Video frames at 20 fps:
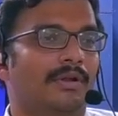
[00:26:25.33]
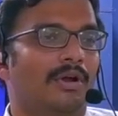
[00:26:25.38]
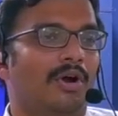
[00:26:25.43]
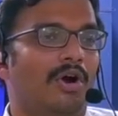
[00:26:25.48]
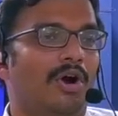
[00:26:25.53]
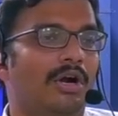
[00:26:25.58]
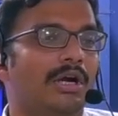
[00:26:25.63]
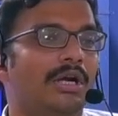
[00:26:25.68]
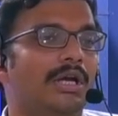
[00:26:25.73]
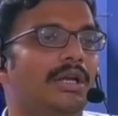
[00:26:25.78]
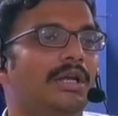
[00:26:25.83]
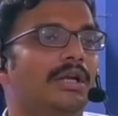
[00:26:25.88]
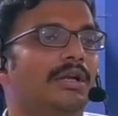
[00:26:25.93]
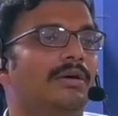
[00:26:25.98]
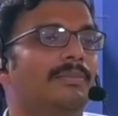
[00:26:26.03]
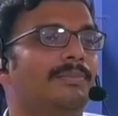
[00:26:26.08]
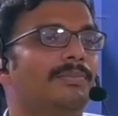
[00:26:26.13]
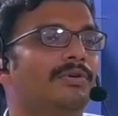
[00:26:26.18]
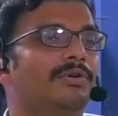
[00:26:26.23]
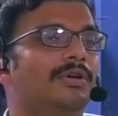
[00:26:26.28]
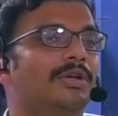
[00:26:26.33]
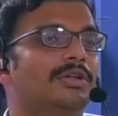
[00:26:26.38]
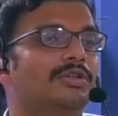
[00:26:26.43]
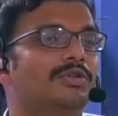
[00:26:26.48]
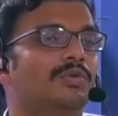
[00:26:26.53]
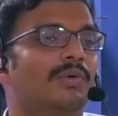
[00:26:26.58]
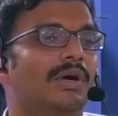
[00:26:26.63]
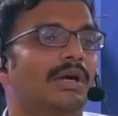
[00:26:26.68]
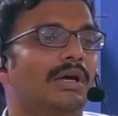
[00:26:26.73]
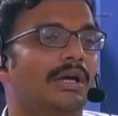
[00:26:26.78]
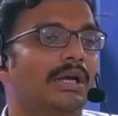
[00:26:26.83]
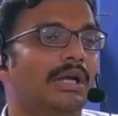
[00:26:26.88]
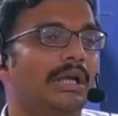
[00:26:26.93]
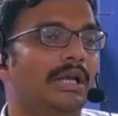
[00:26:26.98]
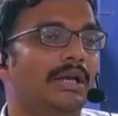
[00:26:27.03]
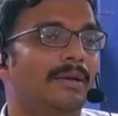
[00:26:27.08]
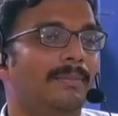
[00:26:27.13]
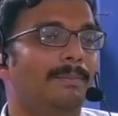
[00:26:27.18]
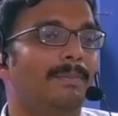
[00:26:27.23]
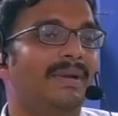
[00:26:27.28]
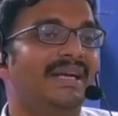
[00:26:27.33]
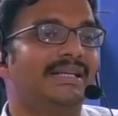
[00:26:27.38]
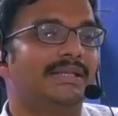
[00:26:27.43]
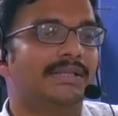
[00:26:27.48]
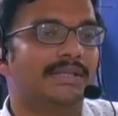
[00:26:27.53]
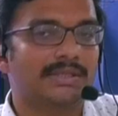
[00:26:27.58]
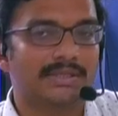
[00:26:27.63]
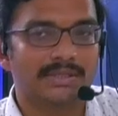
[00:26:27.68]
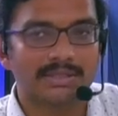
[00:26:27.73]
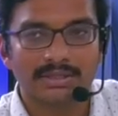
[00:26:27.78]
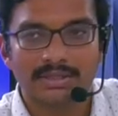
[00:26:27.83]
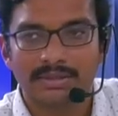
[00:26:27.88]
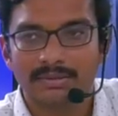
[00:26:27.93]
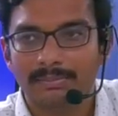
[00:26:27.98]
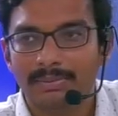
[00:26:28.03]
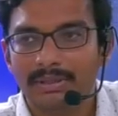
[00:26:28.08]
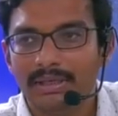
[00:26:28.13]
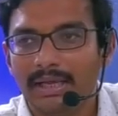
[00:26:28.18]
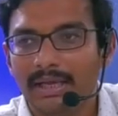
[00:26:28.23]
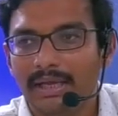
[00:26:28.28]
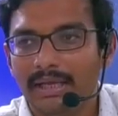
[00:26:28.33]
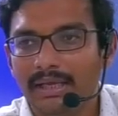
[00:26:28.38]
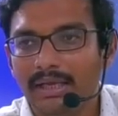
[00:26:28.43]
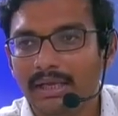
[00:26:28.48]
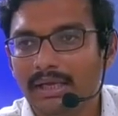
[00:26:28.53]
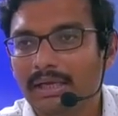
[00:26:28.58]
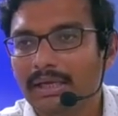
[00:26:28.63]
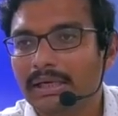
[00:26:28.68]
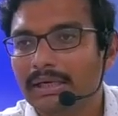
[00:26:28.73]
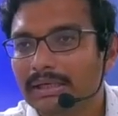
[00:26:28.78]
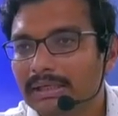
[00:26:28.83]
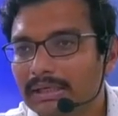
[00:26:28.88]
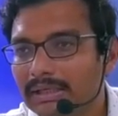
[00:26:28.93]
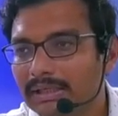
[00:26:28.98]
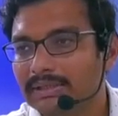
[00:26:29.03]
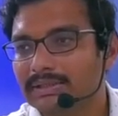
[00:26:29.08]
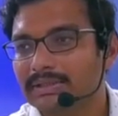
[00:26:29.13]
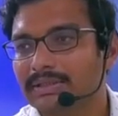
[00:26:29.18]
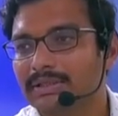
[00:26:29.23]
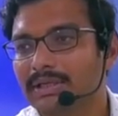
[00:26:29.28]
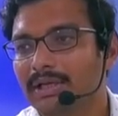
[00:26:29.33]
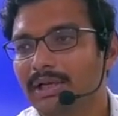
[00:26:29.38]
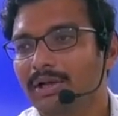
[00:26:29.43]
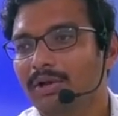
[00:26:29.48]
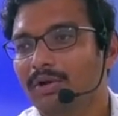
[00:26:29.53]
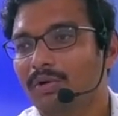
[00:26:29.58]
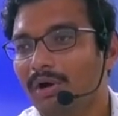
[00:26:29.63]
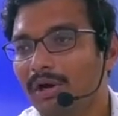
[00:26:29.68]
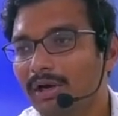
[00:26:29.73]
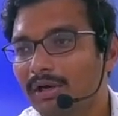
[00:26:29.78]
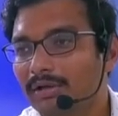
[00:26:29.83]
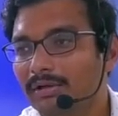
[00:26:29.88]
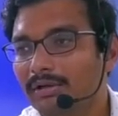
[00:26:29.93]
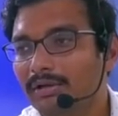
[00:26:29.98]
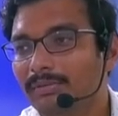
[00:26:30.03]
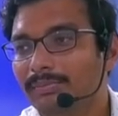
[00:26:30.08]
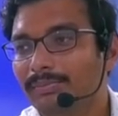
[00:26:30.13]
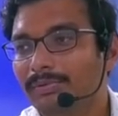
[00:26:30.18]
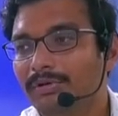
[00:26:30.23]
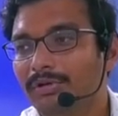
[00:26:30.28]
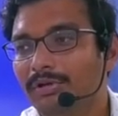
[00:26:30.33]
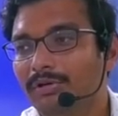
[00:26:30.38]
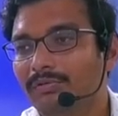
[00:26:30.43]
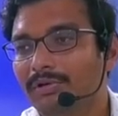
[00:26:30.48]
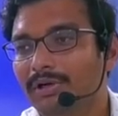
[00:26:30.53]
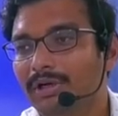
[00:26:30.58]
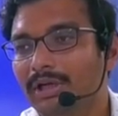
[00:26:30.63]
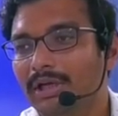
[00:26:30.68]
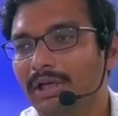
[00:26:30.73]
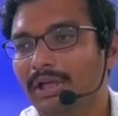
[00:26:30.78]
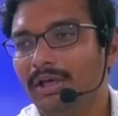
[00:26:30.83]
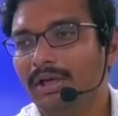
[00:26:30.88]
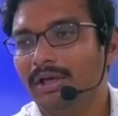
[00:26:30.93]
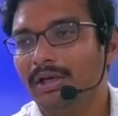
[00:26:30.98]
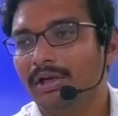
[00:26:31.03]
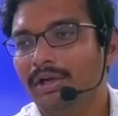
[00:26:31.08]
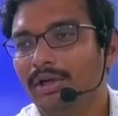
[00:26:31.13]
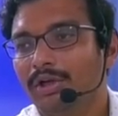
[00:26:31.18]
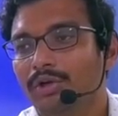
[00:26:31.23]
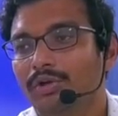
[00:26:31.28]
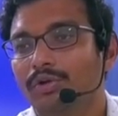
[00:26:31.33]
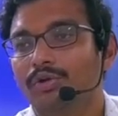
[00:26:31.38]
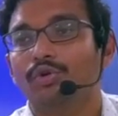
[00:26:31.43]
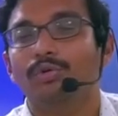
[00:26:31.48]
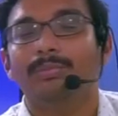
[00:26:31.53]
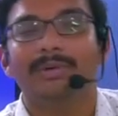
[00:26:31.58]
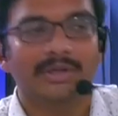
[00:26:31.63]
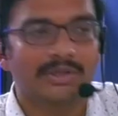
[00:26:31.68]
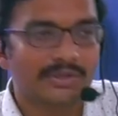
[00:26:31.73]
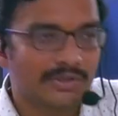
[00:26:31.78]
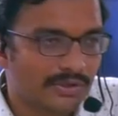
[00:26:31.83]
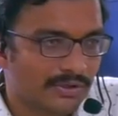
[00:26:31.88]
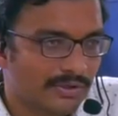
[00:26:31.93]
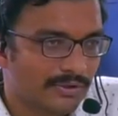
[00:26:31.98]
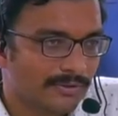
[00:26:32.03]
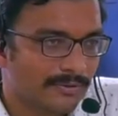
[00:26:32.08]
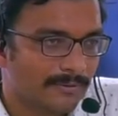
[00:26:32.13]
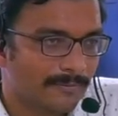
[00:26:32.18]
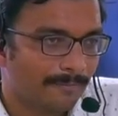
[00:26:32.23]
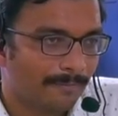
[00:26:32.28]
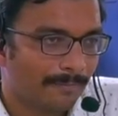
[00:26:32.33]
Ordinary computers work in bits, B-I-T-S. Quantum computer work in qubits.